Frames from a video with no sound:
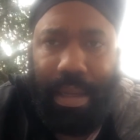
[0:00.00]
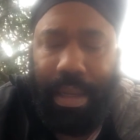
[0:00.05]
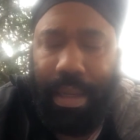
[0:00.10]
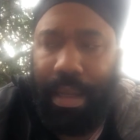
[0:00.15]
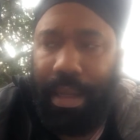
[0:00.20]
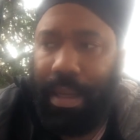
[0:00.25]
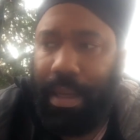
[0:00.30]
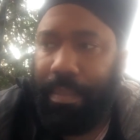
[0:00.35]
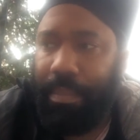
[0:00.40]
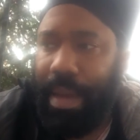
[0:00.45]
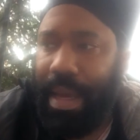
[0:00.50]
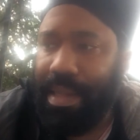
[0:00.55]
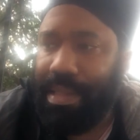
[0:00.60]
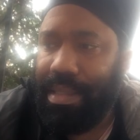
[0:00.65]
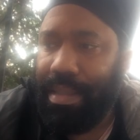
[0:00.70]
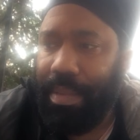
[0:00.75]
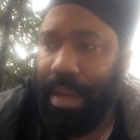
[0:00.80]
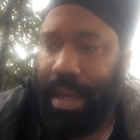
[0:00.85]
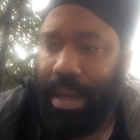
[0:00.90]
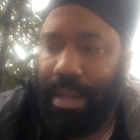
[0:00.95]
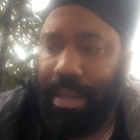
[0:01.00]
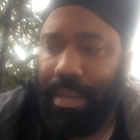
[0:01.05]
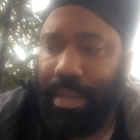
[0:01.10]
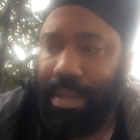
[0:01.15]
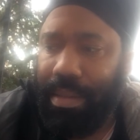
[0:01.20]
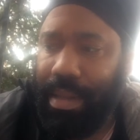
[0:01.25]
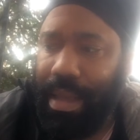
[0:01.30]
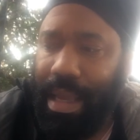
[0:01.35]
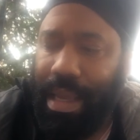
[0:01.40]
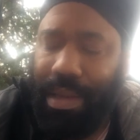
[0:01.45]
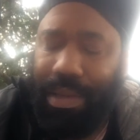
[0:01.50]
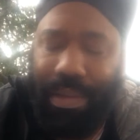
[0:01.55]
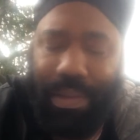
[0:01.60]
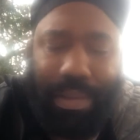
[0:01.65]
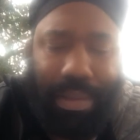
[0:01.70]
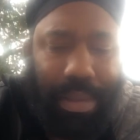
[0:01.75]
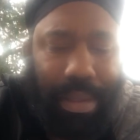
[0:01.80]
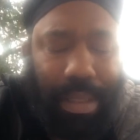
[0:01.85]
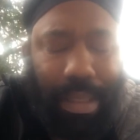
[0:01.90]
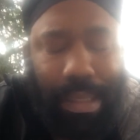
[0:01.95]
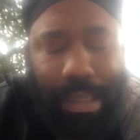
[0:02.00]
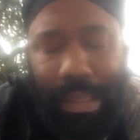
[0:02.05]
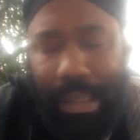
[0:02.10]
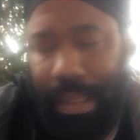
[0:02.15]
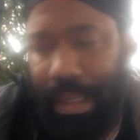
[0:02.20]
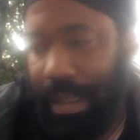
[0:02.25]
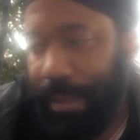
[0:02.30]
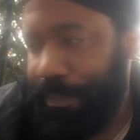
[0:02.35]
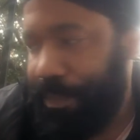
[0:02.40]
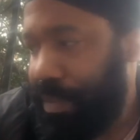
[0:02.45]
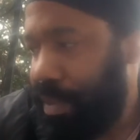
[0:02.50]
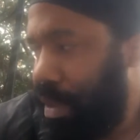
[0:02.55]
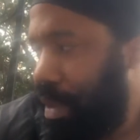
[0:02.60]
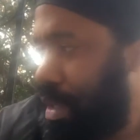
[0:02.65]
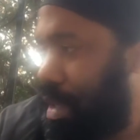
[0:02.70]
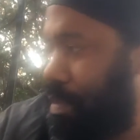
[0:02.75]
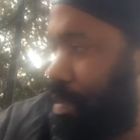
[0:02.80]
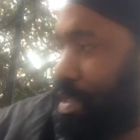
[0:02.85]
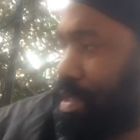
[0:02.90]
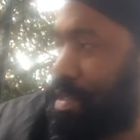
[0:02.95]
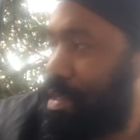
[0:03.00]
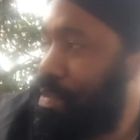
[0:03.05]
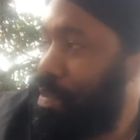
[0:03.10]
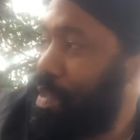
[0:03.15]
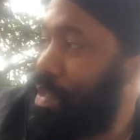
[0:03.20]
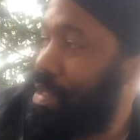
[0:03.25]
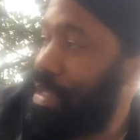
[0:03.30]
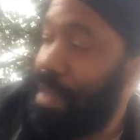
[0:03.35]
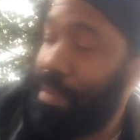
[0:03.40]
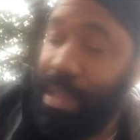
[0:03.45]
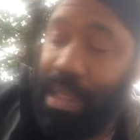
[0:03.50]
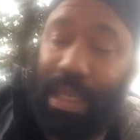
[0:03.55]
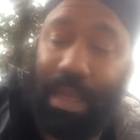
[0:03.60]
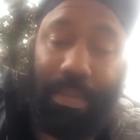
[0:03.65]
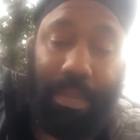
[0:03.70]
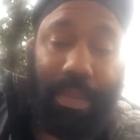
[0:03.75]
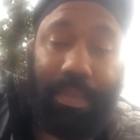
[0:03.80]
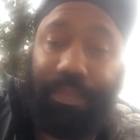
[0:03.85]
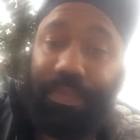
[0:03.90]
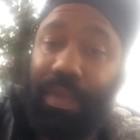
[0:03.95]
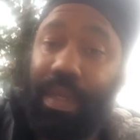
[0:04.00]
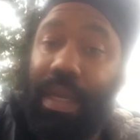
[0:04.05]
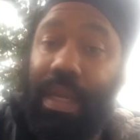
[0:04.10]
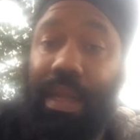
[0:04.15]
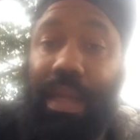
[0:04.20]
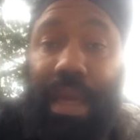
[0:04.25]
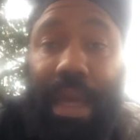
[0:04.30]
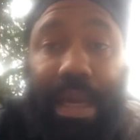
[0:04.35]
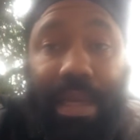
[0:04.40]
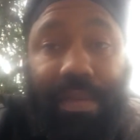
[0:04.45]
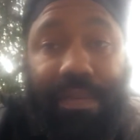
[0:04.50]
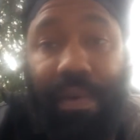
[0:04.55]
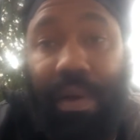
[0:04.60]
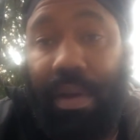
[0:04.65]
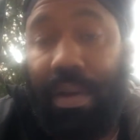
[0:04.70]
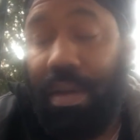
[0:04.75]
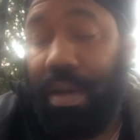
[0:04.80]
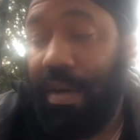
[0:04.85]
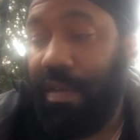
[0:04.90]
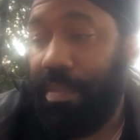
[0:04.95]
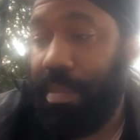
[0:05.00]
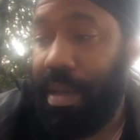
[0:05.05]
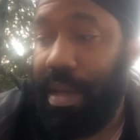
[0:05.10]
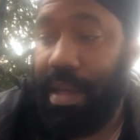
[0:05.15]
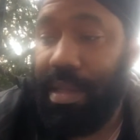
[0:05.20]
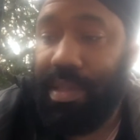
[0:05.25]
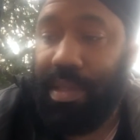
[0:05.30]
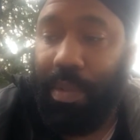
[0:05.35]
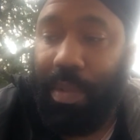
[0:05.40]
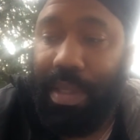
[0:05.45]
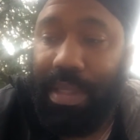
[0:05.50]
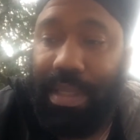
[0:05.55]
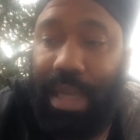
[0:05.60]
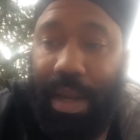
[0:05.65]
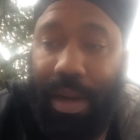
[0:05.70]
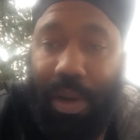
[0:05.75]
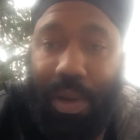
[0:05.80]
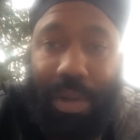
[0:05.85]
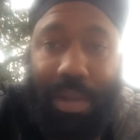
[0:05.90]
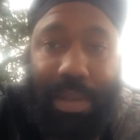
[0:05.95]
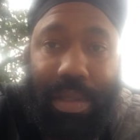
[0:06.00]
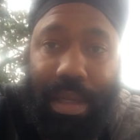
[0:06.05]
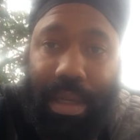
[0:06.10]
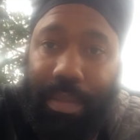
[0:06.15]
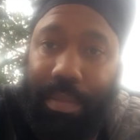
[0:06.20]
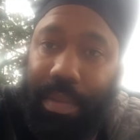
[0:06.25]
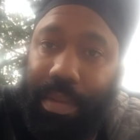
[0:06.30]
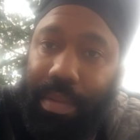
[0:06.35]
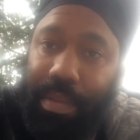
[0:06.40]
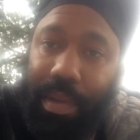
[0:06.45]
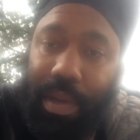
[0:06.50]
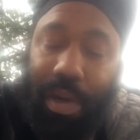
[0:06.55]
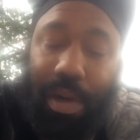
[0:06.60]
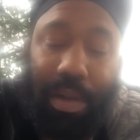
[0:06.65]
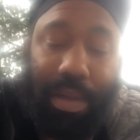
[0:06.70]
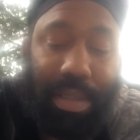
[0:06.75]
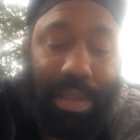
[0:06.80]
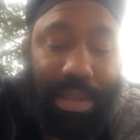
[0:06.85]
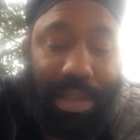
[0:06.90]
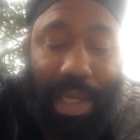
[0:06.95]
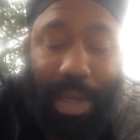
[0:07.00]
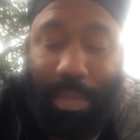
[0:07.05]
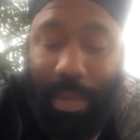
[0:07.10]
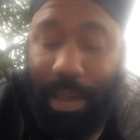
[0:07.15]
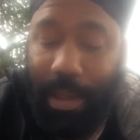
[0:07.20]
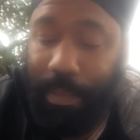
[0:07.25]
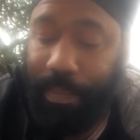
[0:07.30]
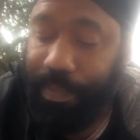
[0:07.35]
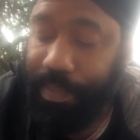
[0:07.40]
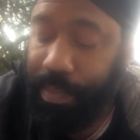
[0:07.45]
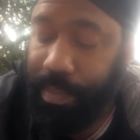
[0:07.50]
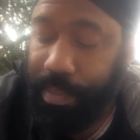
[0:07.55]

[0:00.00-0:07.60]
Matip got the ankle. You know, we seem to keep getting guys falling off, man. So we just got to hold up. We're holding this team up.